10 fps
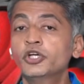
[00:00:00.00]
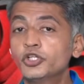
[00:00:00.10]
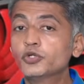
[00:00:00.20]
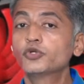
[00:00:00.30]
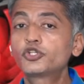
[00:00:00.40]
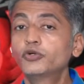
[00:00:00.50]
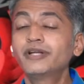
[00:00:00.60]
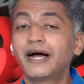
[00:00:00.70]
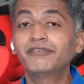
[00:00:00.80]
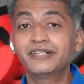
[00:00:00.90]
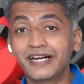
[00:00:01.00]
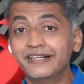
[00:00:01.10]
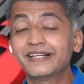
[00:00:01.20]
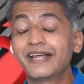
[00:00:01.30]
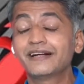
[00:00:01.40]
you should have a
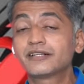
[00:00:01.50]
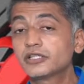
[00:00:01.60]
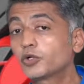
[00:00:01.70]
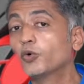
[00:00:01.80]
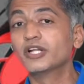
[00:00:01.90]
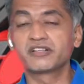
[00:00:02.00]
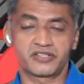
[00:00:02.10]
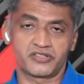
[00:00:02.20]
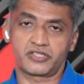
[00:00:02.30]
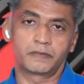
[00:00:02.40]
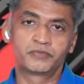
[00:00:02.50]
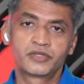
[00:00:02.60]
dedicated cooling system.